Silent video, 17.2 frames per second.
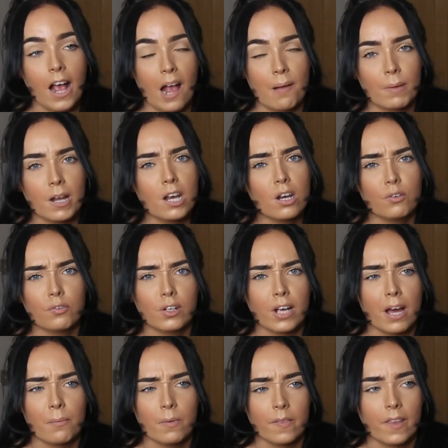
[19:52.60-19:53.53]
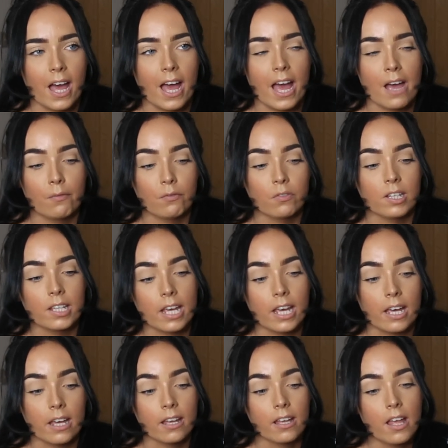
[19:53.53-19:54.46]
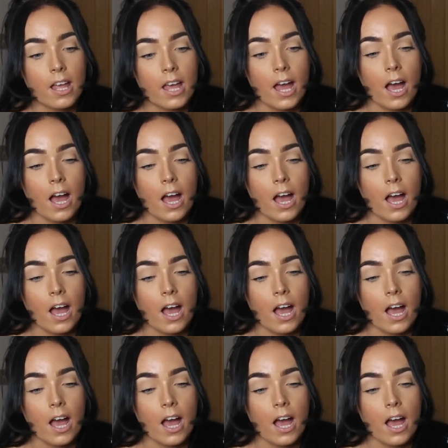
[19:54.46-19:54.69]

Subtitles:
and I love going there every year.